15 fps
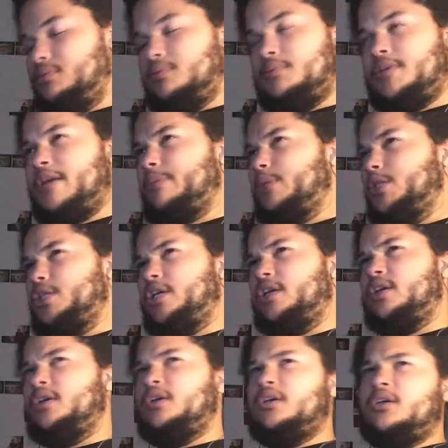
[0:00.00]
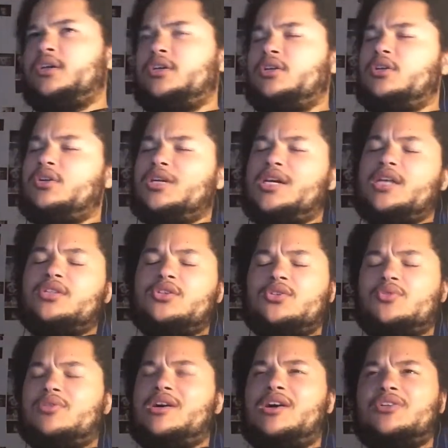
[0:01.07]
Damn it, Jay. You literally got the
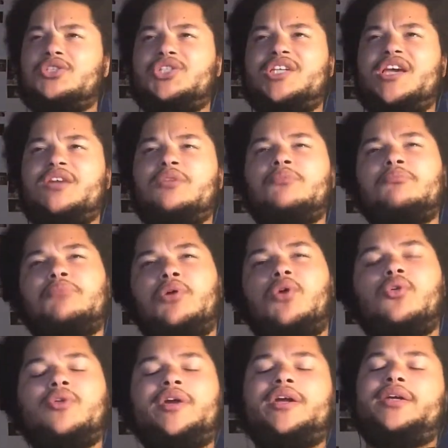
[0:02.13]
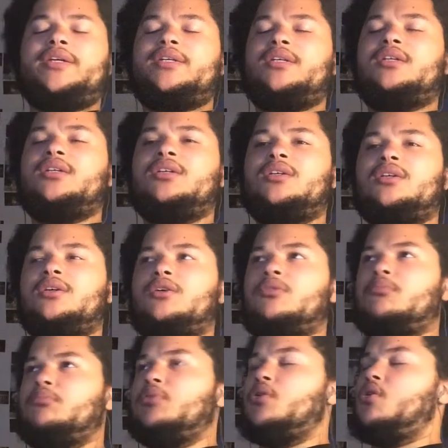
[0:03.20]
crowd chanting boring.
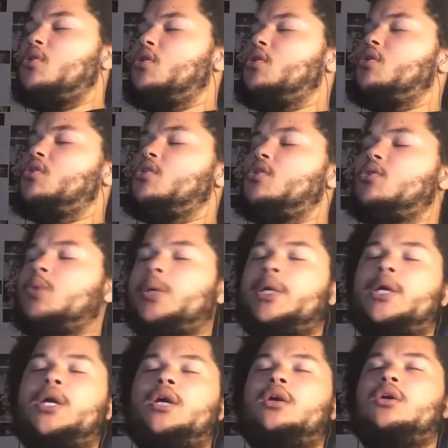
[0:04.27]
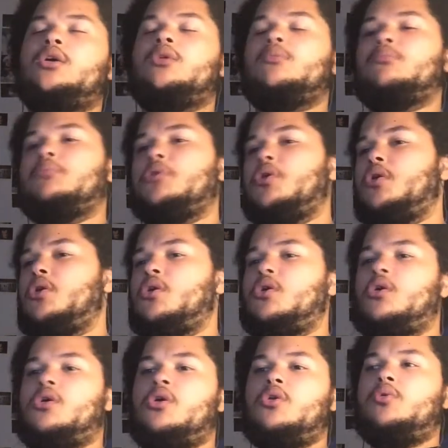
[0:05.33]
Boring.
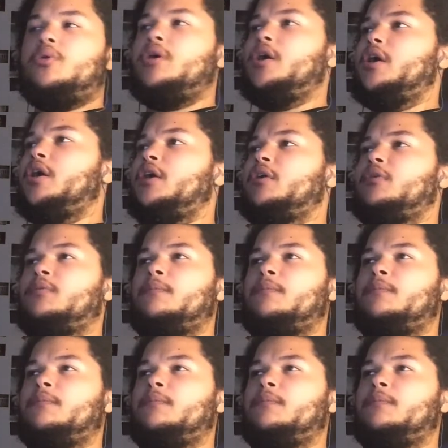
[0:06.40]
Boring.